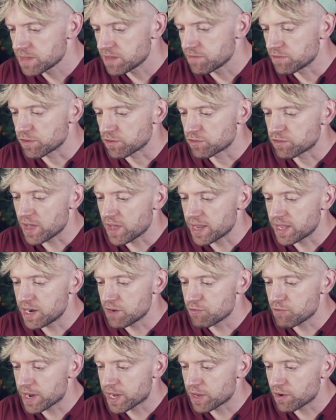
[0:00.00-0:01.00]
Give it a
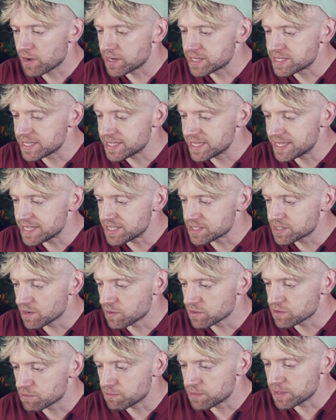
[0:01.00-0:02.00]
second. Record ID is
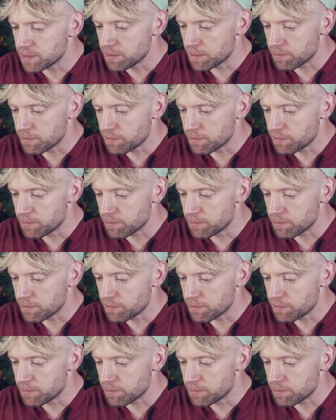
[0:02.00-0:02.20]
going to be,